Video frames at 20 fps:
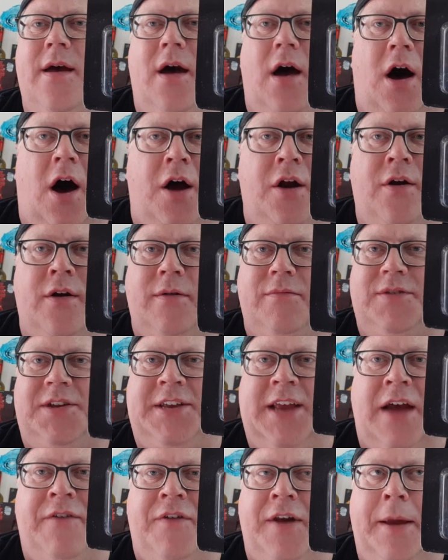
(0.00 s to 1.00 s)

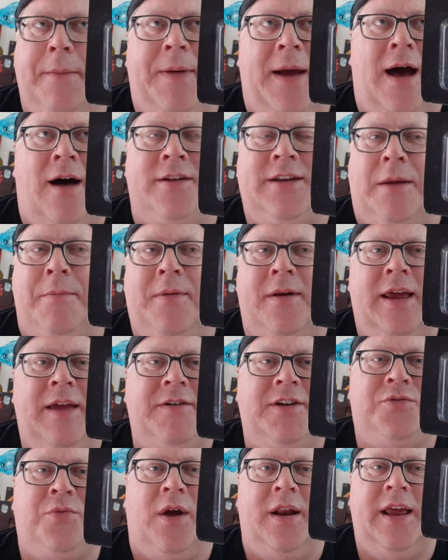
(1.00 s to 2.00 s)
170 pounds, I believe,
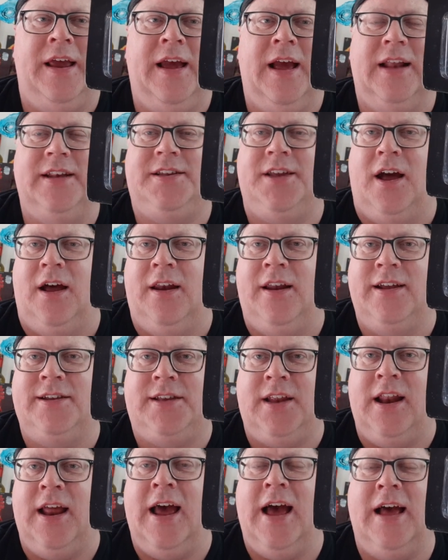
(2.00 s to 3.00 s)
is what he gets
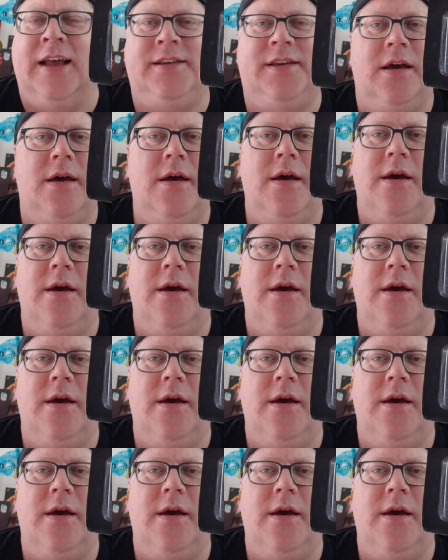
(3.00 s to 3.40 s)
listed as.